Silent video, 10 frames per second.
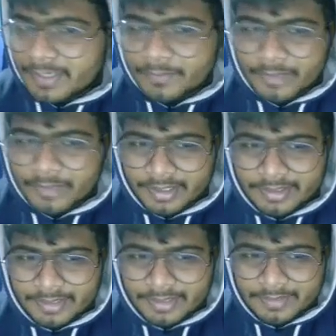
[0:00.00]
Okay,
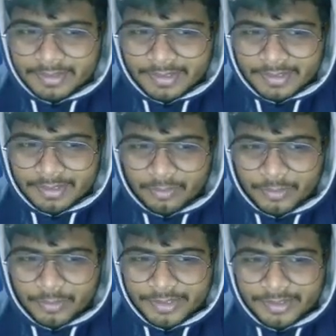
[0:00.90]
let me write the output
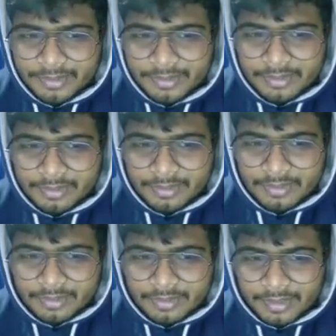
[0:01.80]
here.
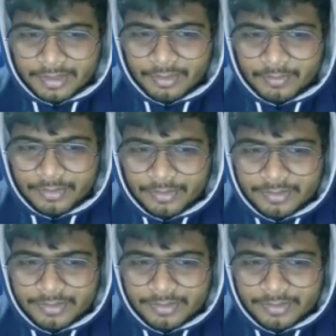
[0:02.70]
Okay, output,